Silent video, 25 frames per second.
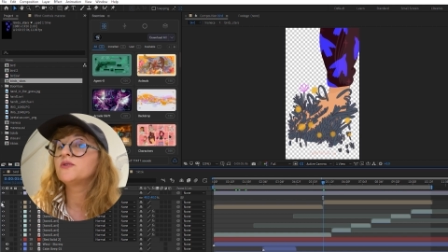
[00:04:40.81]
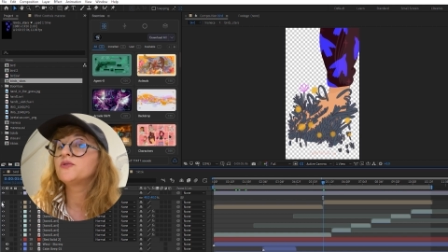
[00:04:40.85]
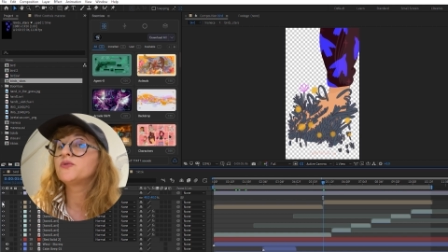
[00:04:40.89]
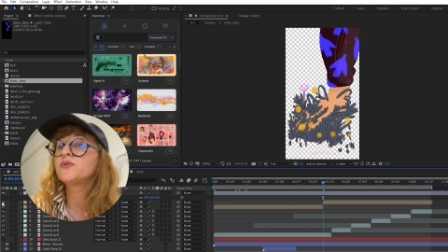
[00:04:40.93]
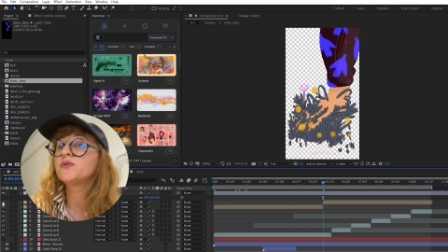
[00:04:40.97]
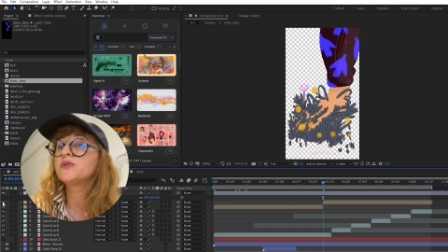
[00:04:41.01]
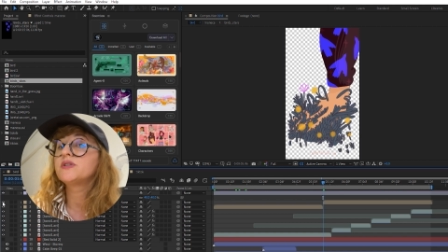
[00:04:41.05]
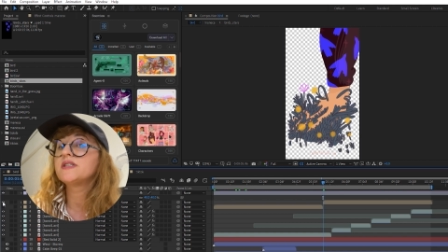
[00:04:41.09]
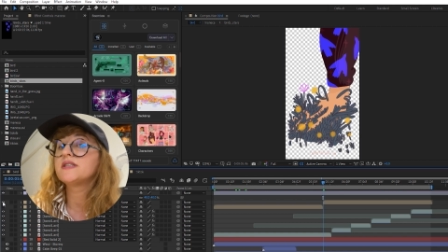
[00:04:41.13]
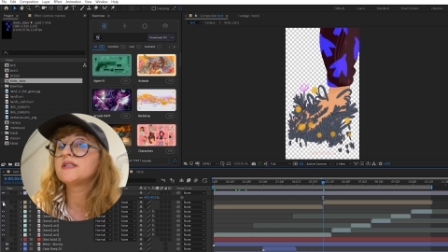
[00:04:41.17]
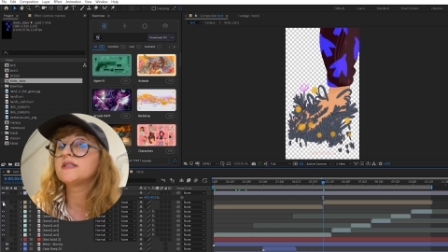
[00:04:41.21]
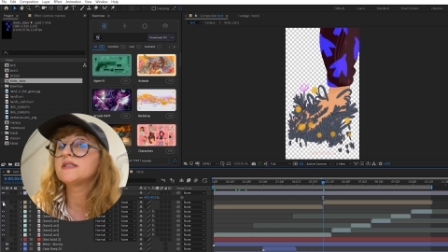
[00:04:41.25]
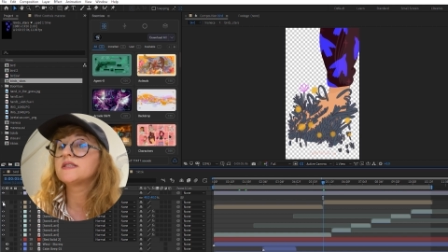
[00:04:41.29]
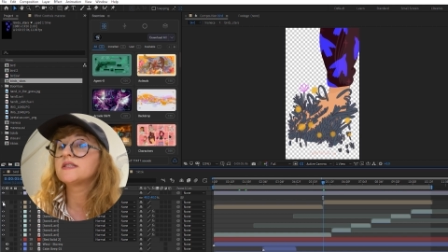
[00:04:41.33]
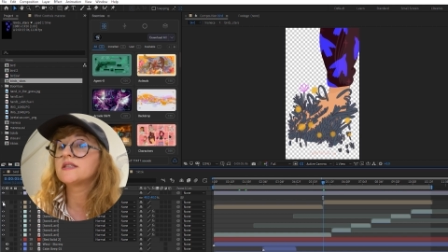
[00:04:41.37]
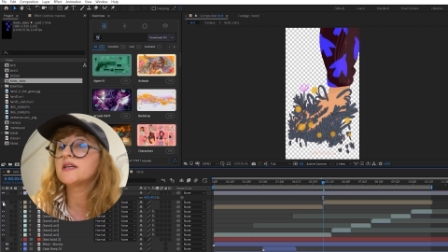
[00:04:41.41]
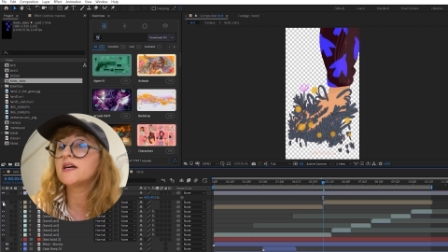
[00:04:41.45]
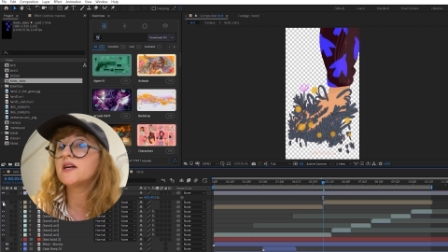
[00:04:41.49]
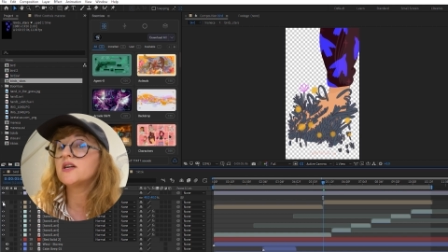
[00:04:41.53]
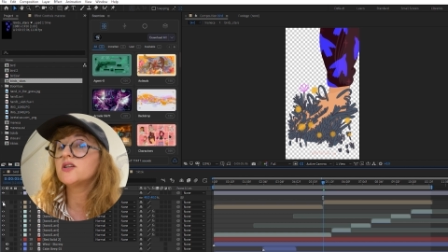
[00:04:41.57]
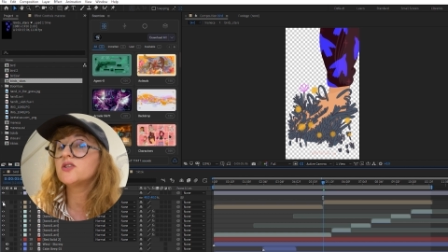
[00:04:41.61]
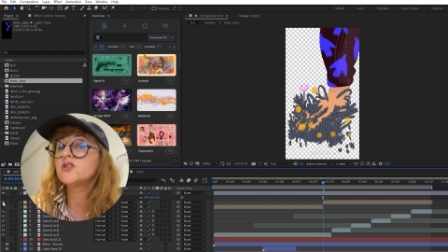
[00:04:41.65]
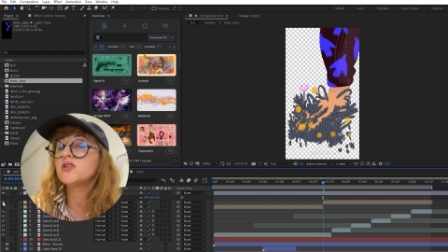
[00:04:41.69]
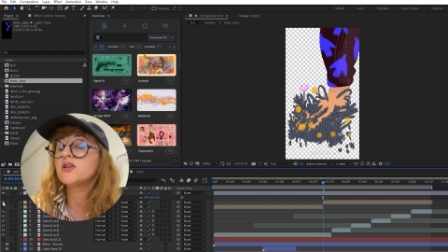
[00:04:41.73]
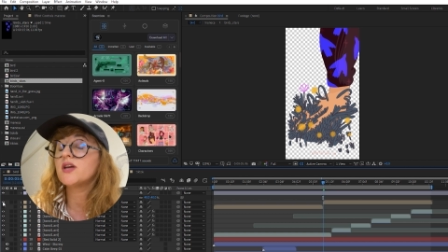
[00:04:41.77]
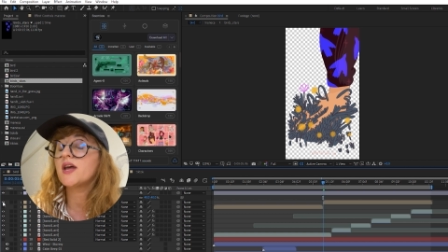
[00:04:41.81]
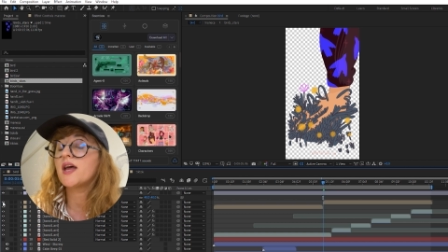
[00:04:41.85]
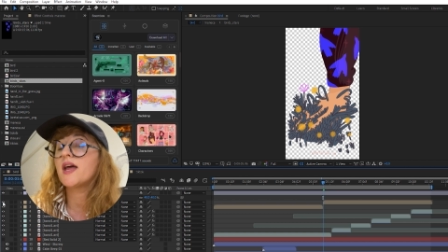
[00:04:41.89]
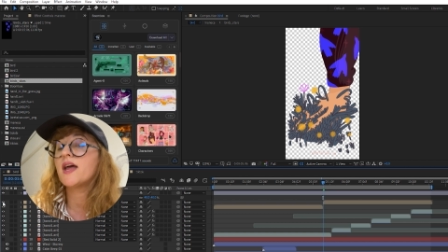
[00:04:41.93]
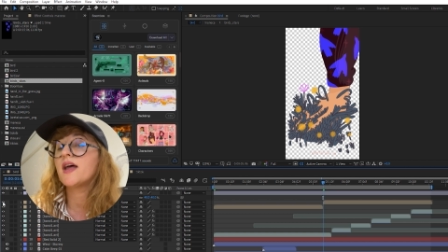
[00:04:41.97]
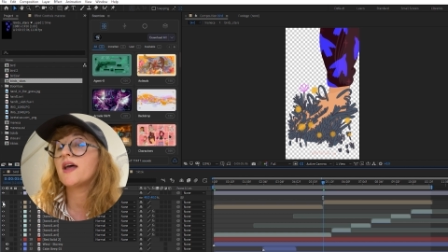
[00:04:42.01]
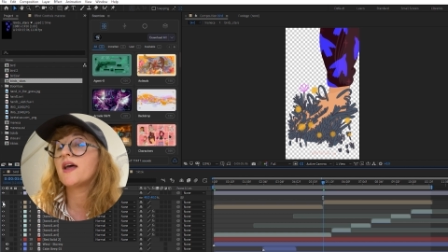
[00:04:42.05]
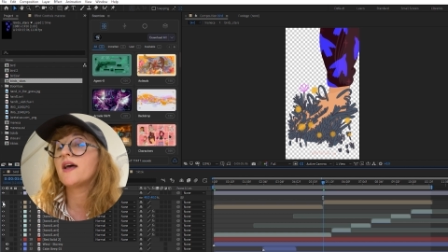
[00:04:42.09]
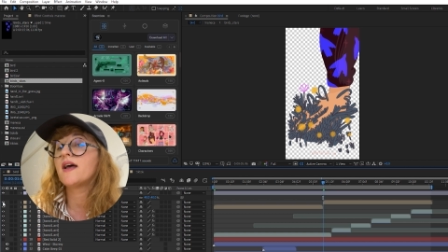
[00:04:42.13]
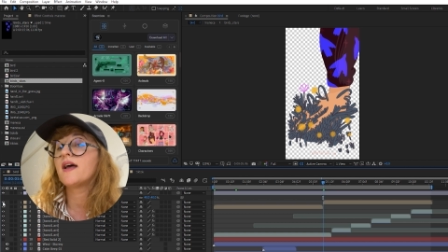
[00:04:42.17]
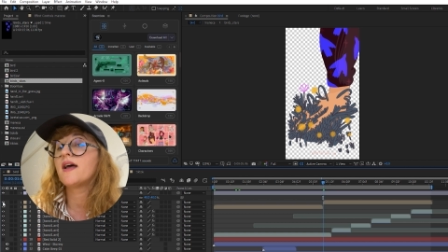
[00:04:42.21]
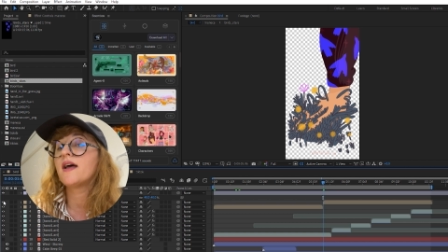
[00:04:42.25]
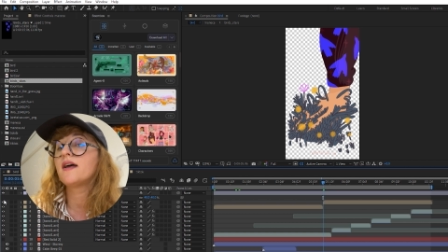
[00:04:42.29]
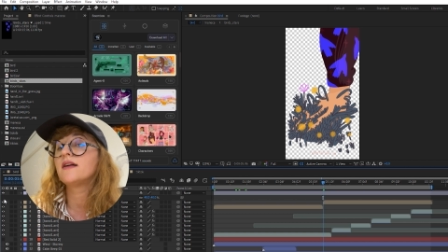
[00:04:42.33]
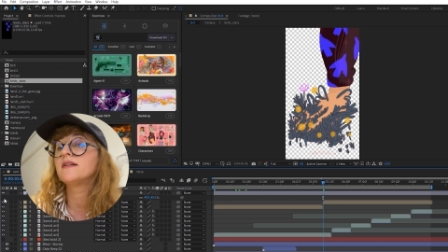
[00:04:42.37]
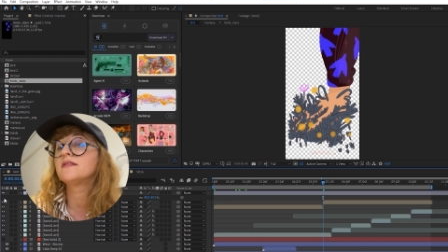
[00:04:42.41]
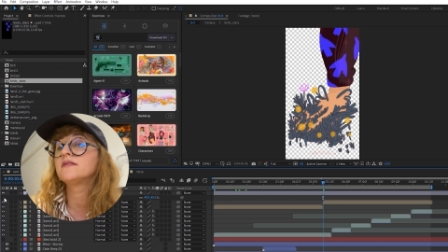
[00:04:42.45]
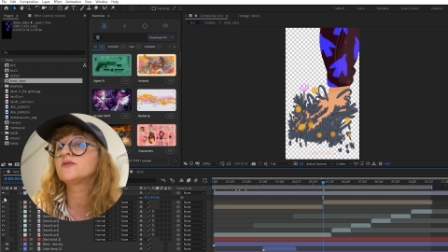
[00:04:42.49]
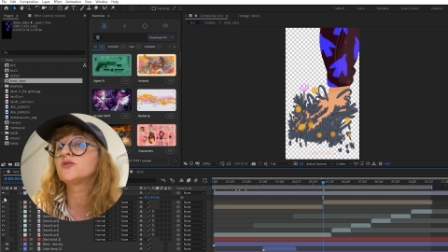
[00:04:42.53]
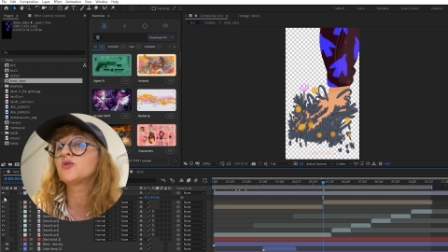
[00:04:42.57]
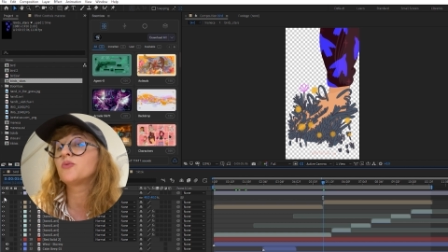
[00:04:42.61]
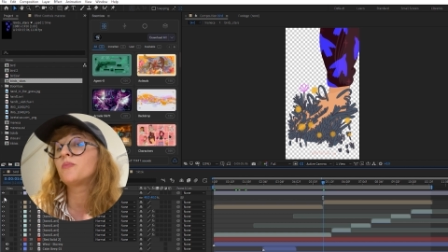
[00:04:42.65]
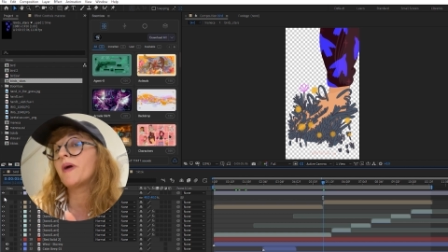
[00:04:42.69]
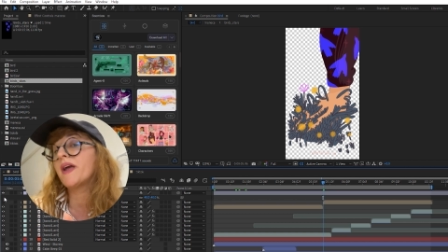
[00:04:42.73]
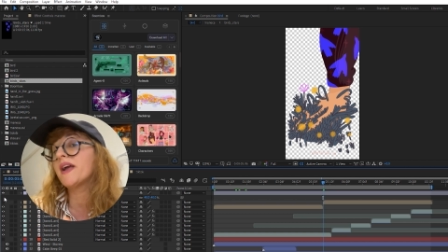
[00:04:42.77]
to
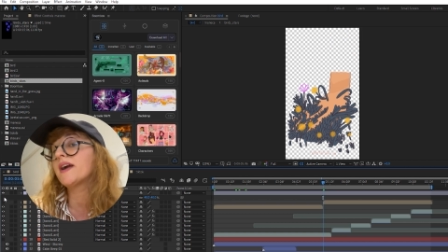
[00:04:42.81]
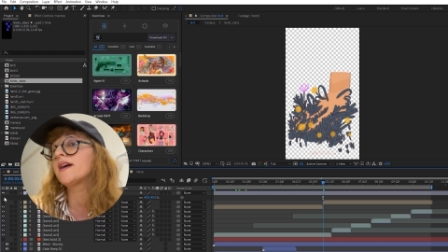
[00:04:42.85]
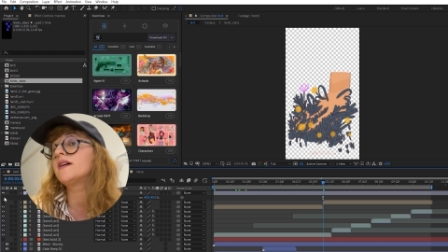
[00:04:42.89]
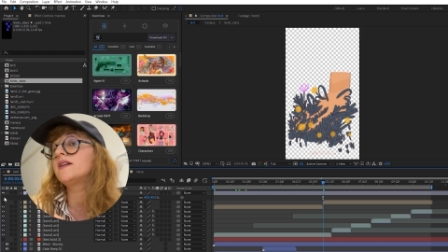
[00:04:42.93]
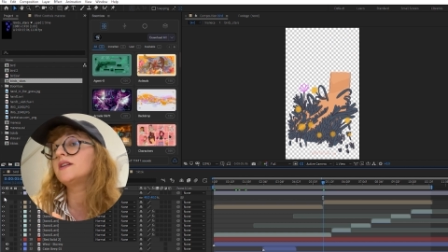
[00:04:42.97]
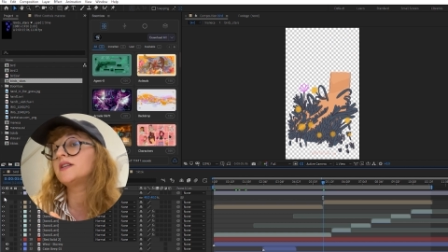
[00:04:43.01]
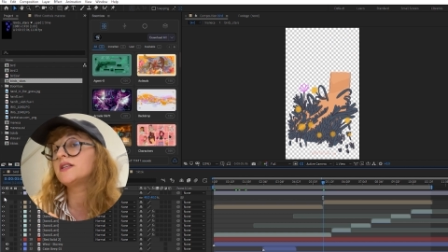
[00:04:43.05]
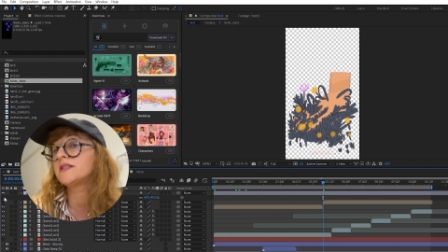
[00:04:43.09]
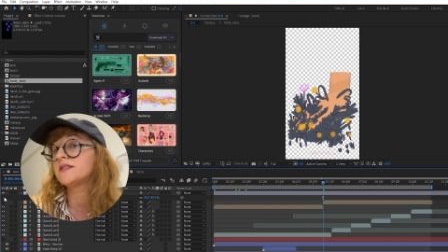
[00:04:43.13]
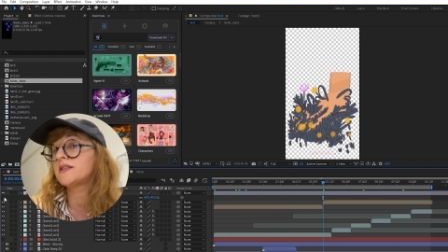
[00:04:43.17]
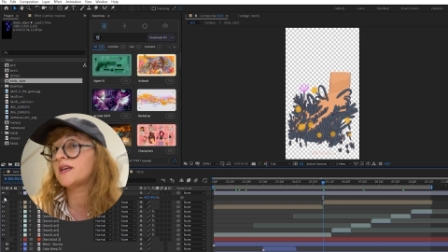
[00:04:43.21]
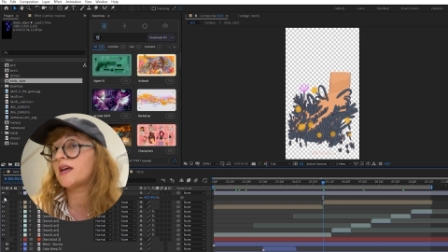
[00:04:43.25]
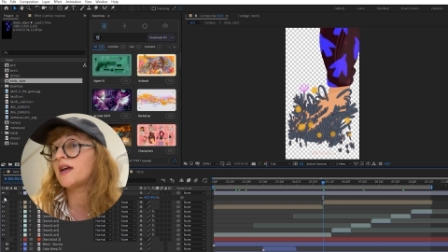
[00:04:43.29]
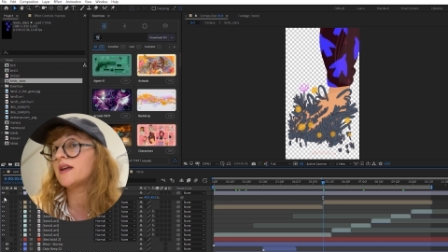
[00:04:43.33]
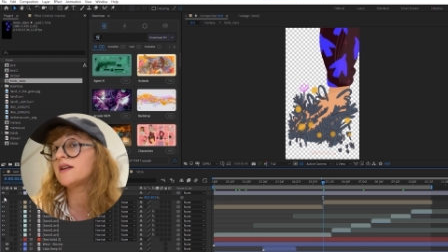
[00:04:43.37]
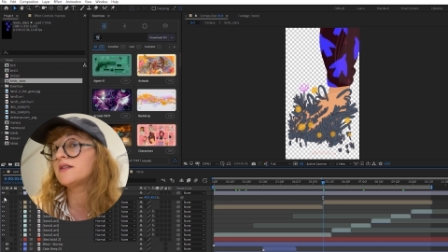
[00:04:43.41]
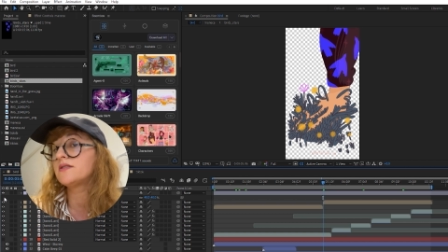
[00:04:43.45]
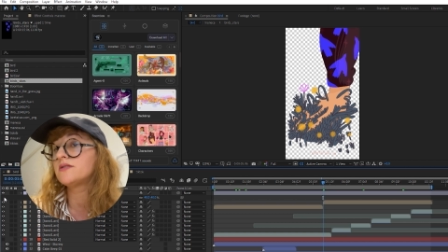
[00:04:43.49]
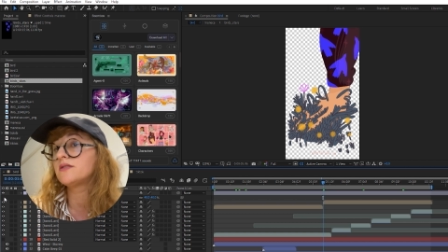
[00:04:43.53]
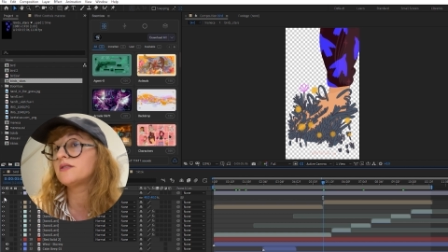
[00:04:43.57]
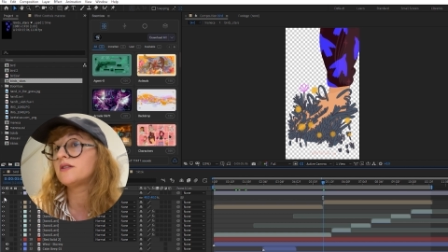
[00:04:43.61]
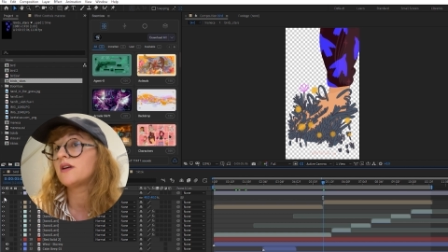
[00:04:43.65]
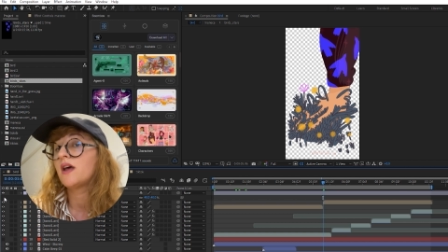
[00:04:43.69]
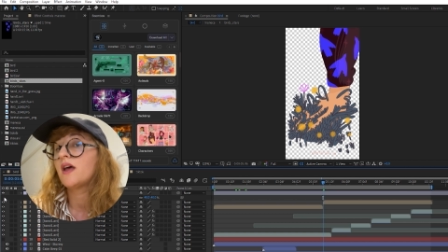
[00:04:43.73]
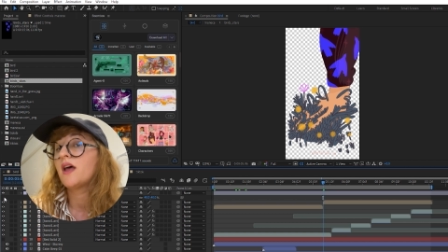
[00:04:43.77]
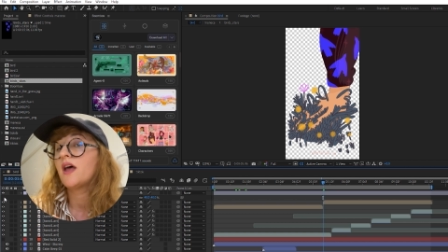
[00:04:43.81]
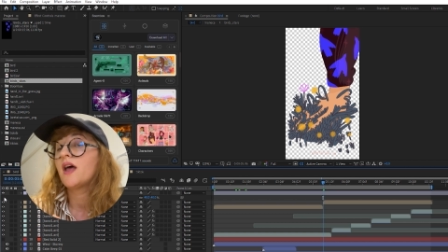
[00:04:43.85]
make a research